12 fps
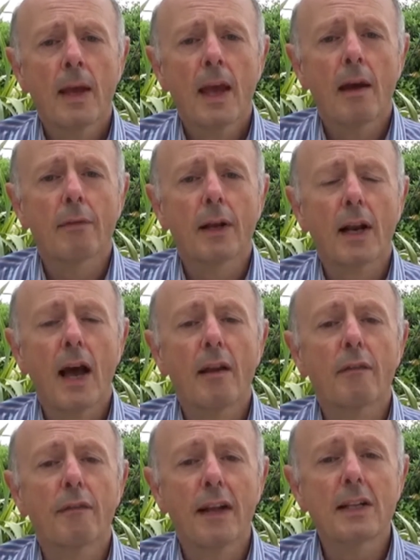If the client
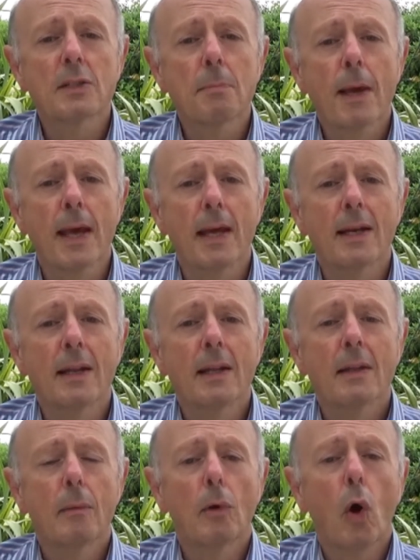feels pain,
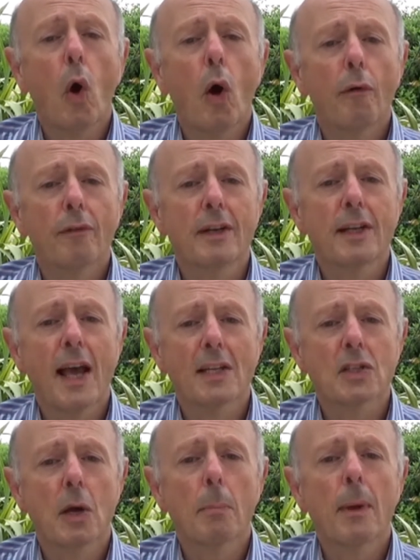they will often
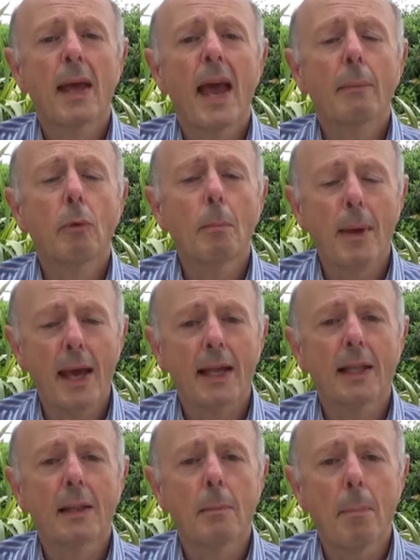tense up. It will make
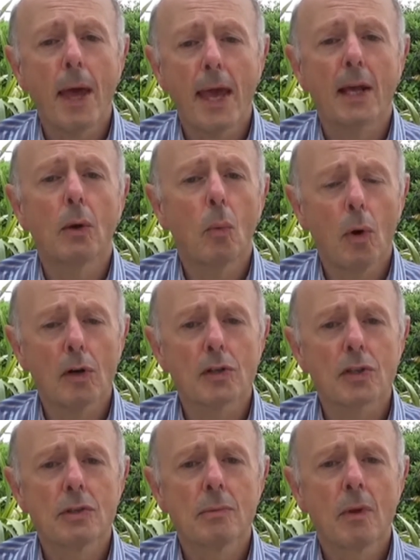the pain
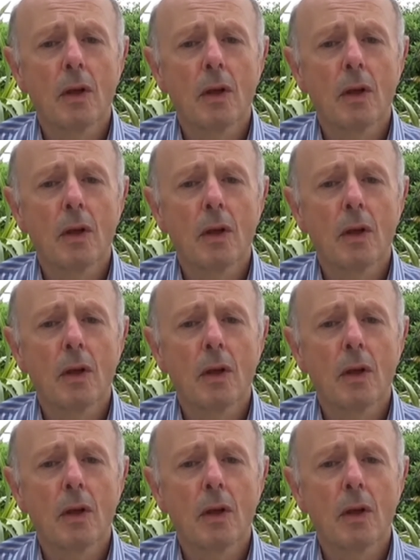worse.